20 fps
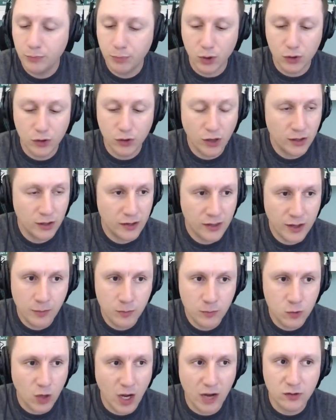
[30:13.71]
put it on a
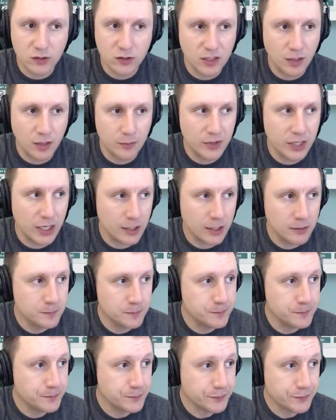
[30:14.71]
thumb drive or something,
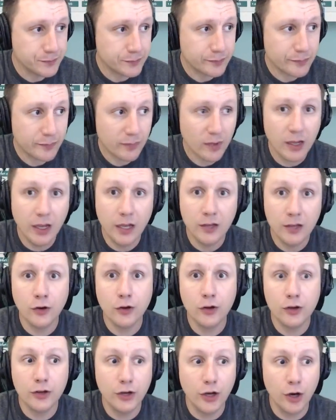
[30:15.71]
and
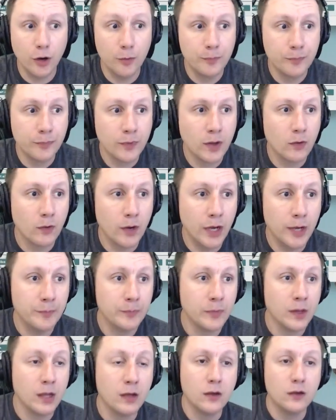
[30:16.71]
you're good to go, right?